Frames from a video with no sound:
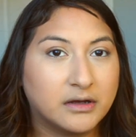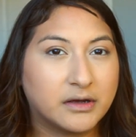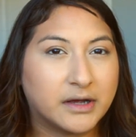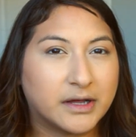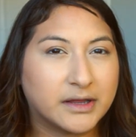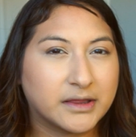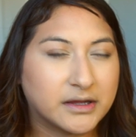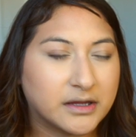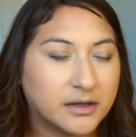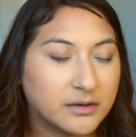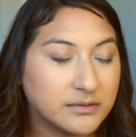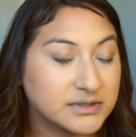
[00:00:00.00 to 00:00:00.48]
I
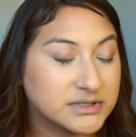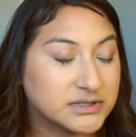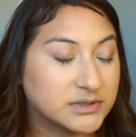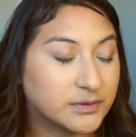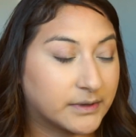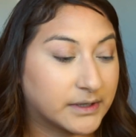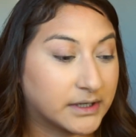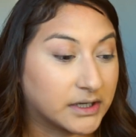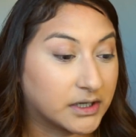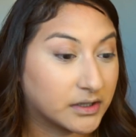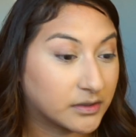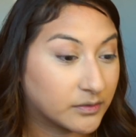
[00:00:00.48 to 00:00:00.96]
think I was
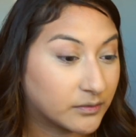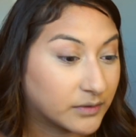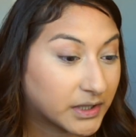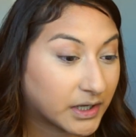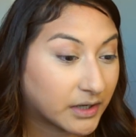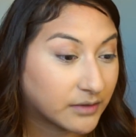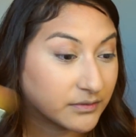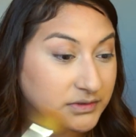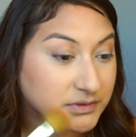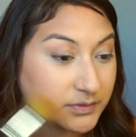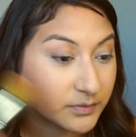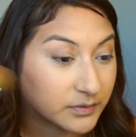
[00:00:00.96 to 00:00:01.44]
20 when
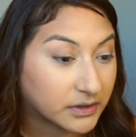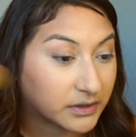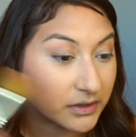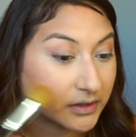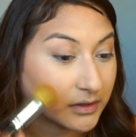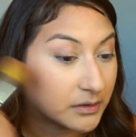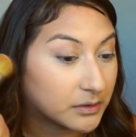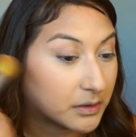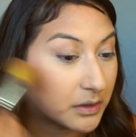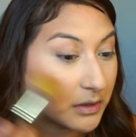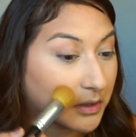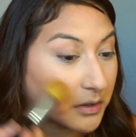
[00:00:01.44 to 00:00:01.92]
I was
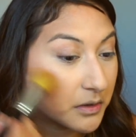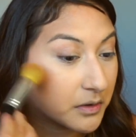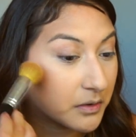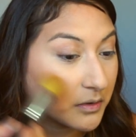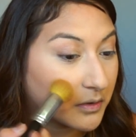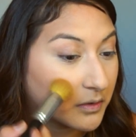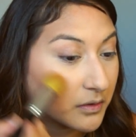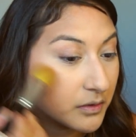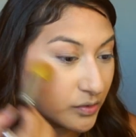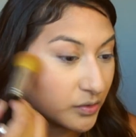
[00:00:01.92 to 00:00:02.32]
working there.